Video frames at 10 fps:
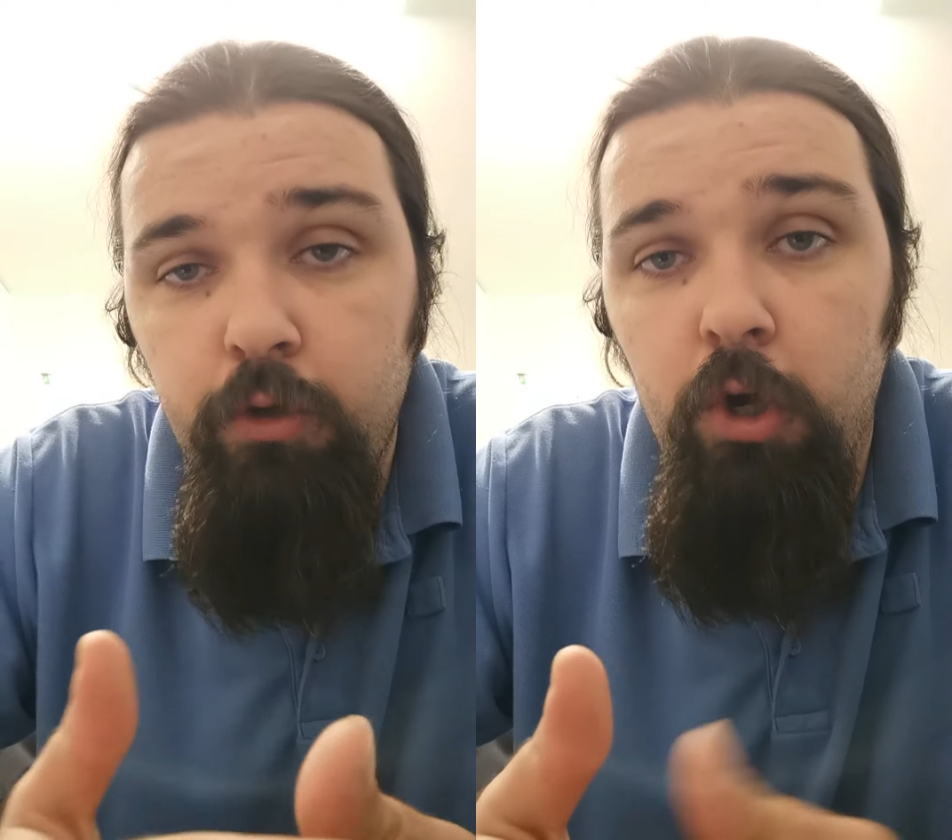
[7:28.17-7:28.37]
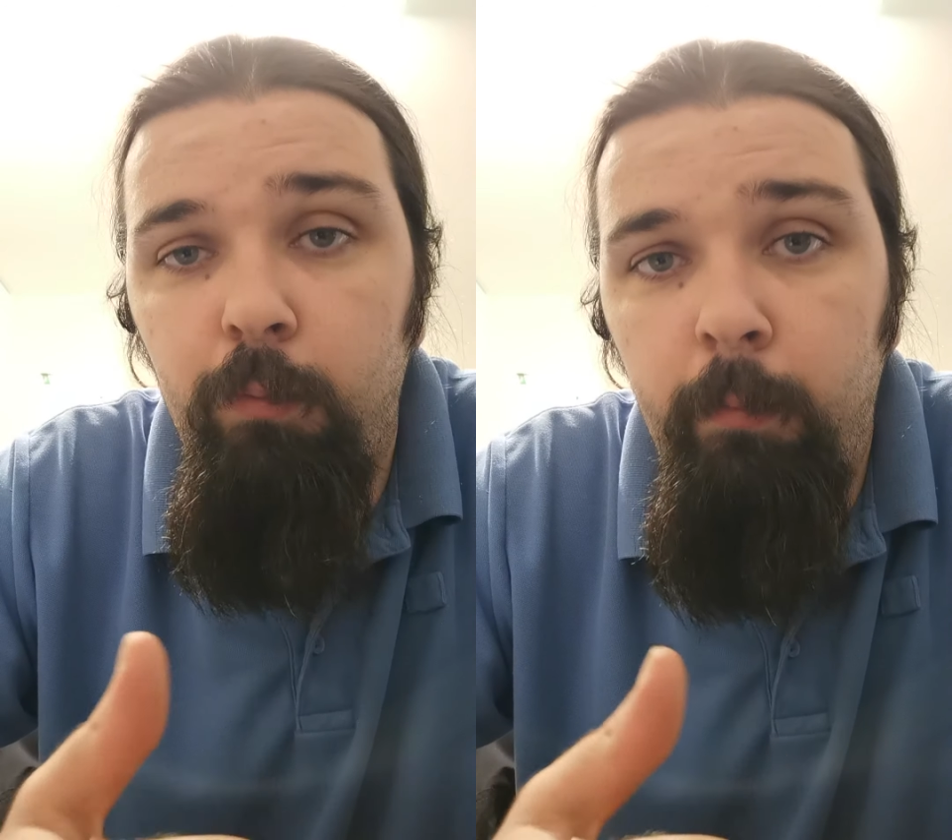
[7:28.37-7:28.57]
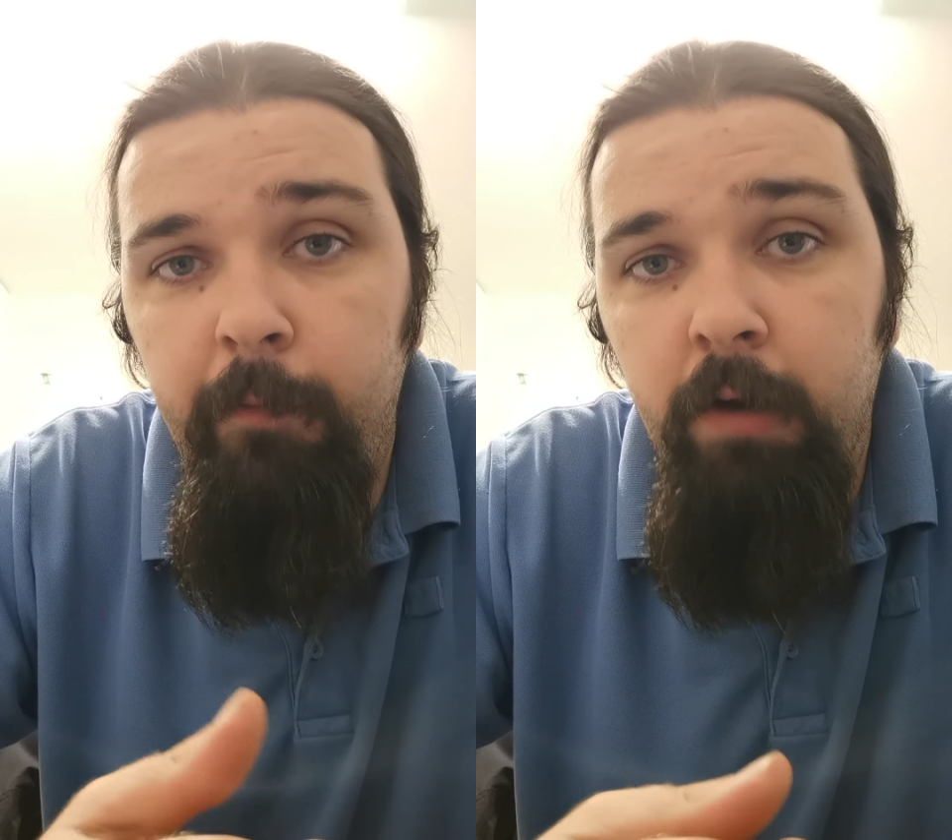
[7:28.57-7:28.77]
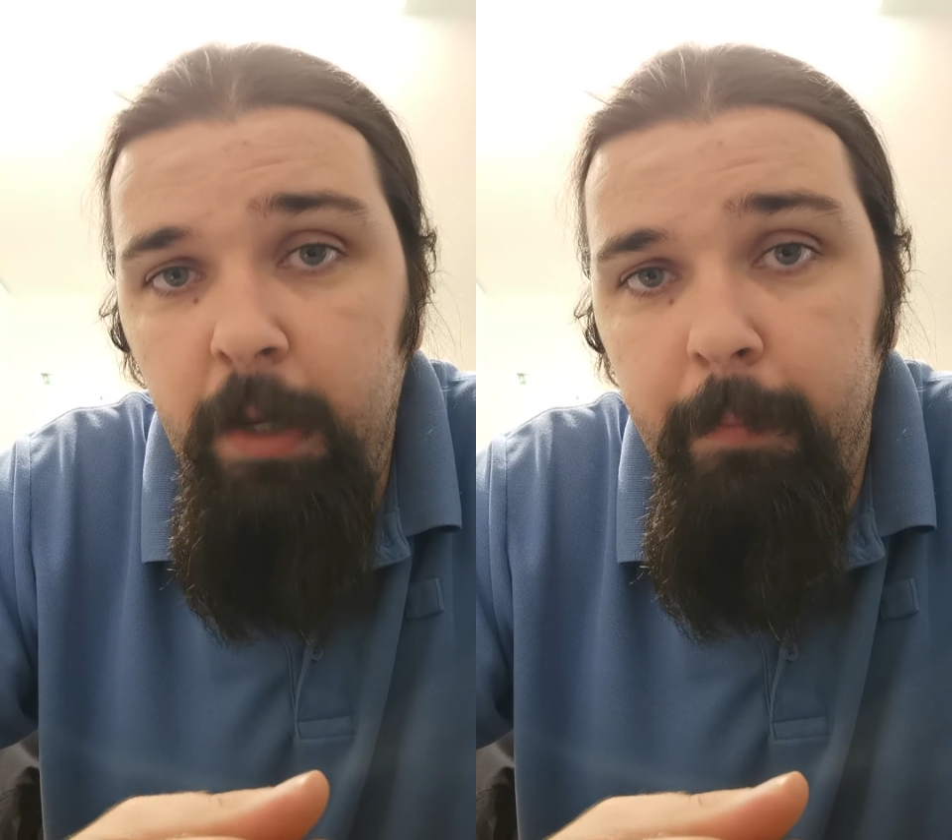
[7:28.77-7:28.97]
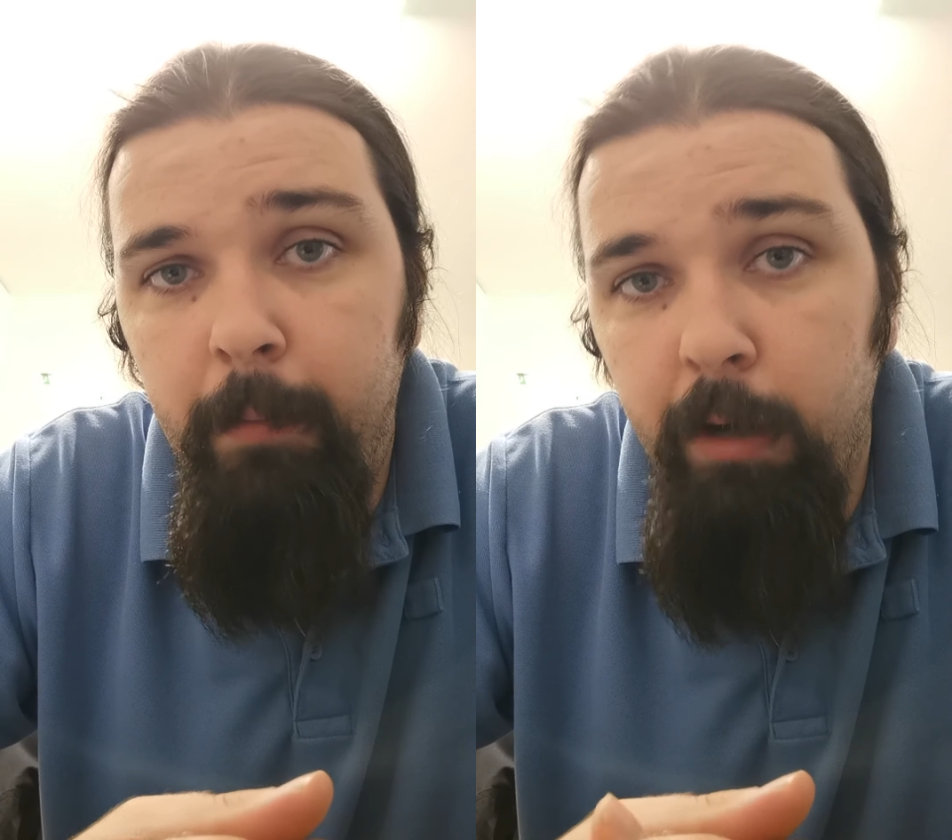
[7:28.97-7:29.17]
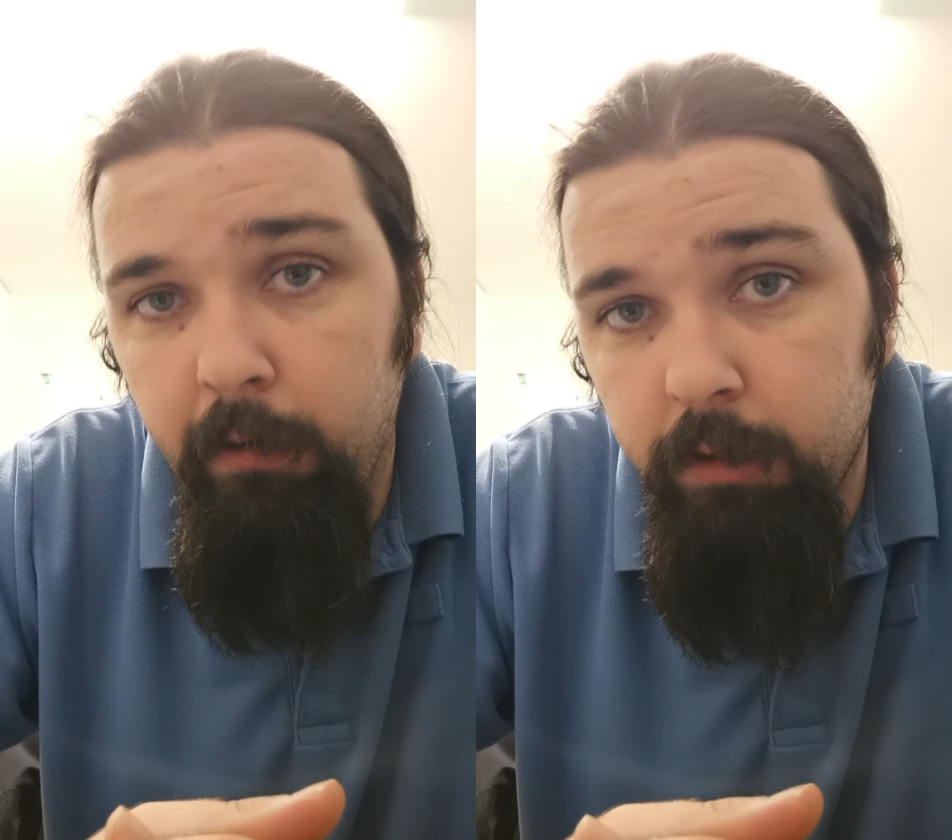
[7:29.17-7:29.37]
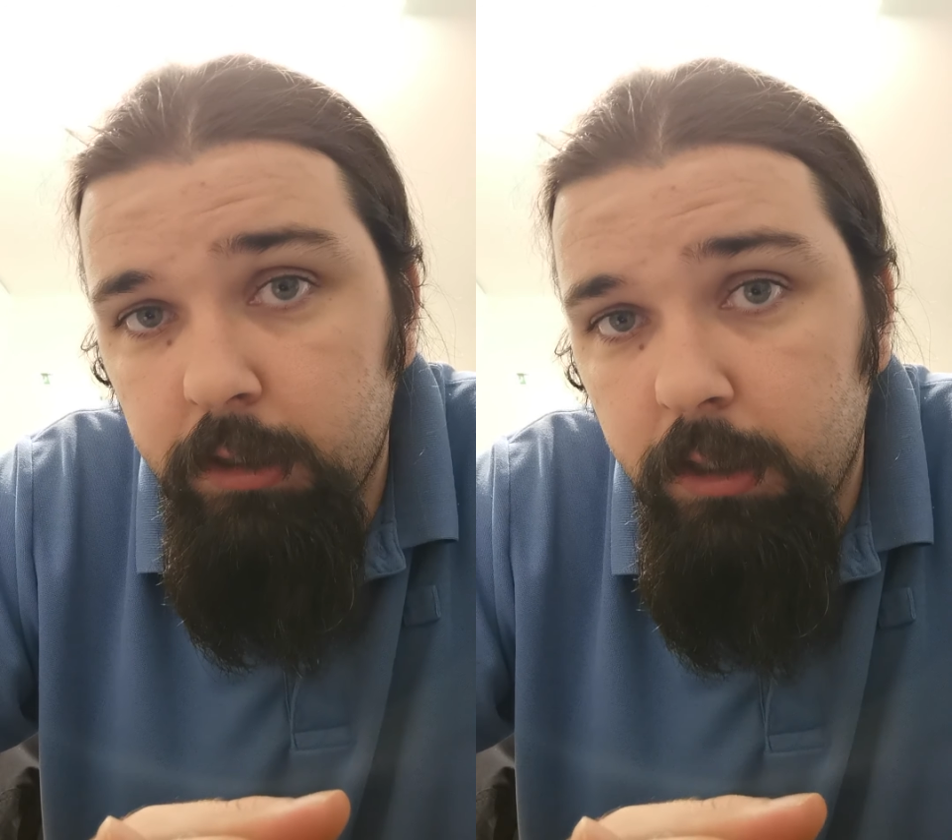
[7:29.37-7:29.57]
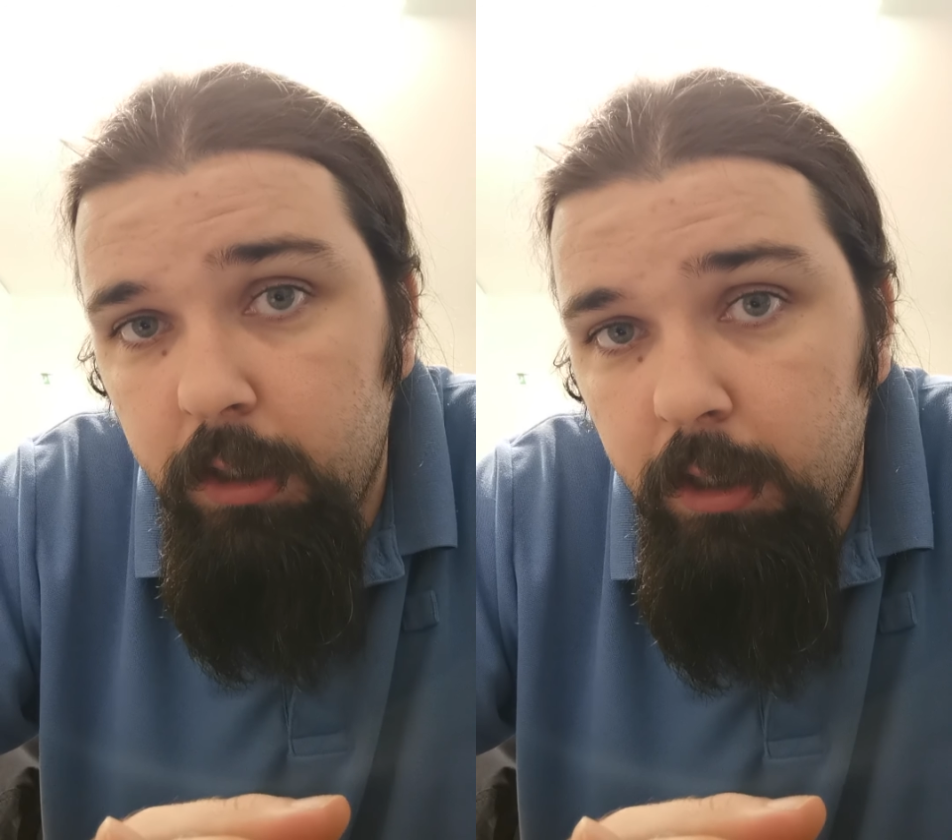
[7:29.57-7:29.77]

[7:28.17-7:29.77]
Europe will be flooded by migrants.